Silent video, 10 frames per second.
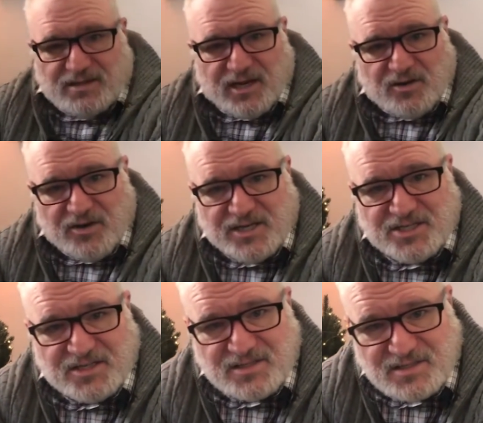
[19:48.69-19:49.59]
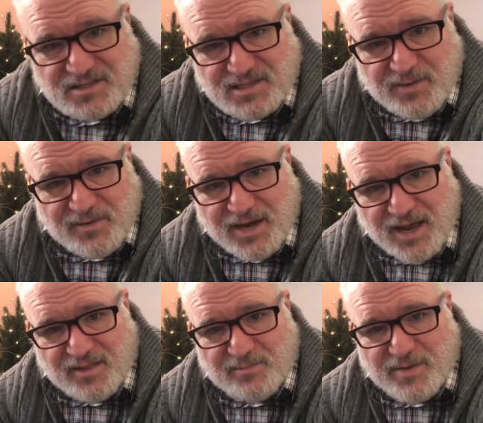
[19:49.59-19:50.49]
decorations coming
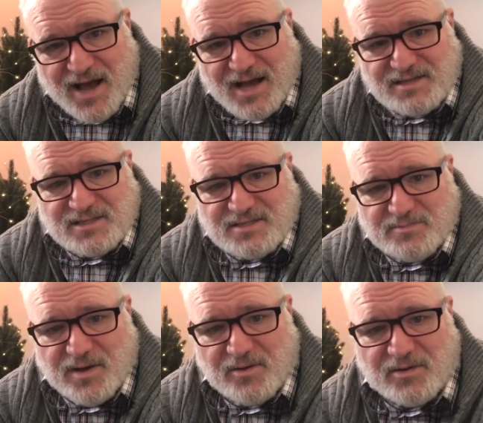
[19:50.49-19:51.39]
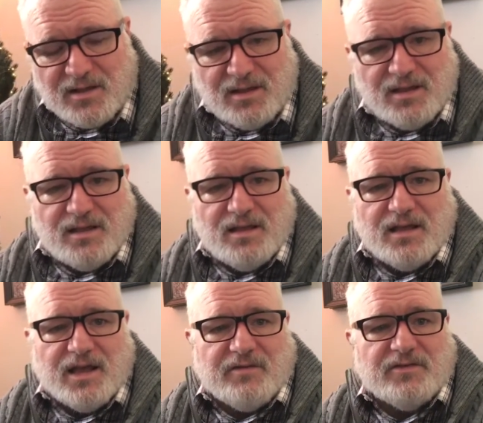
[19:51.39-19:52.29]
out of the box. It's about
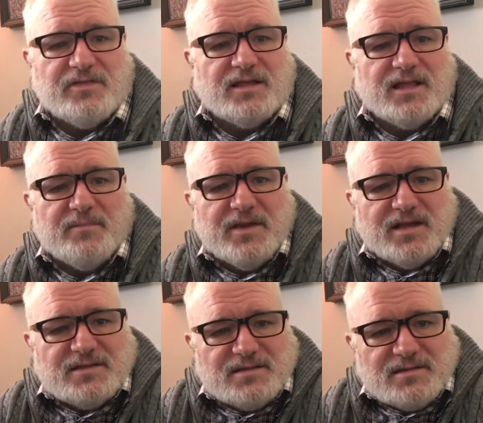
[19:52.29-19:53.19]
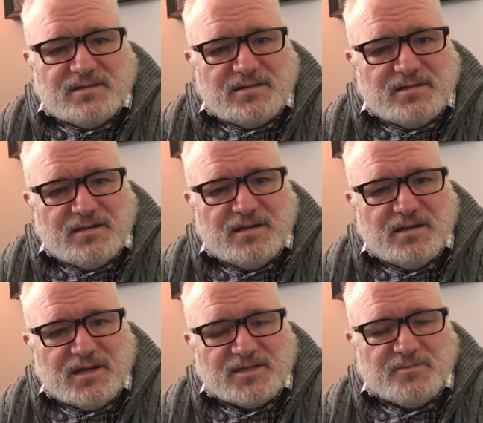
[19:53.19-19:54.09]
everything that makes
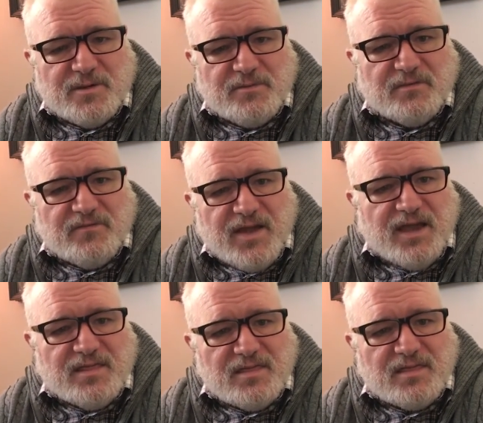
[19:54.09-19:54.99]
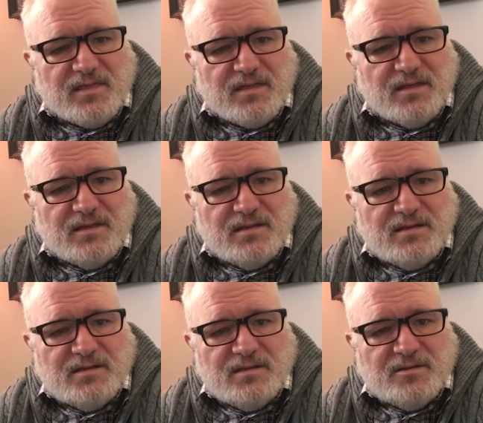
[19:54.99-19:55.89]
us people of faith
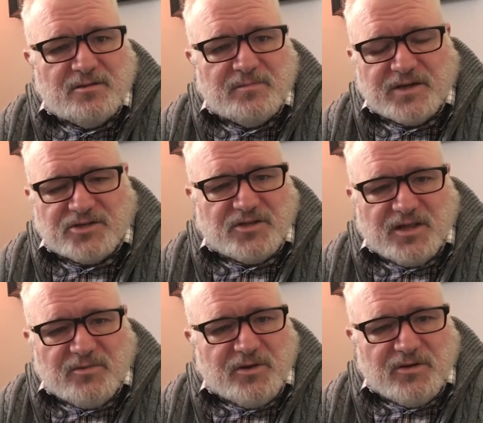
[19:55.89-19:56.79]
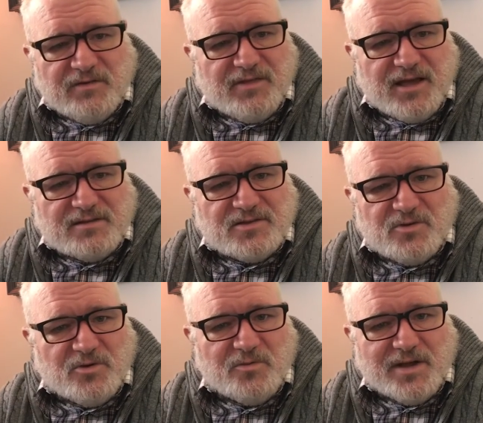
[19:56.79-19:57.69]
Making sure that we don't have that
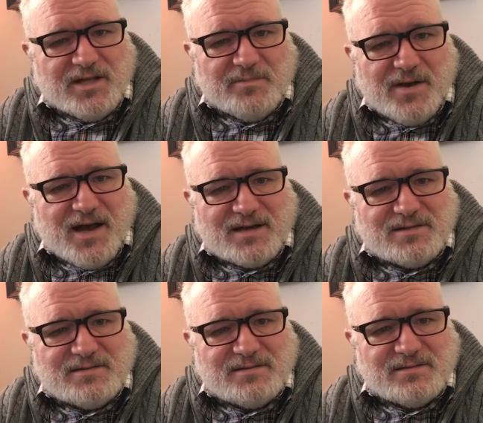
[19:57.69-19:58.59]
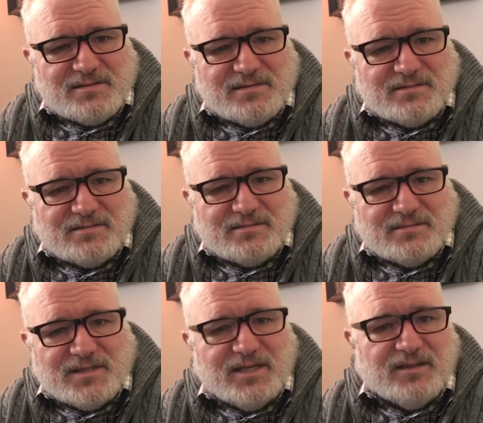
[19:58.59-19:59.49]
stored away in the box
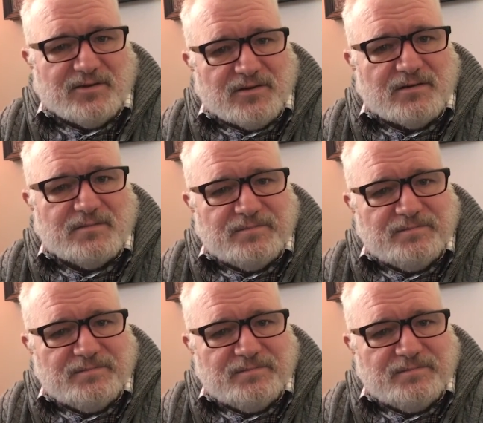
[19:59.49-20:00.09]
either.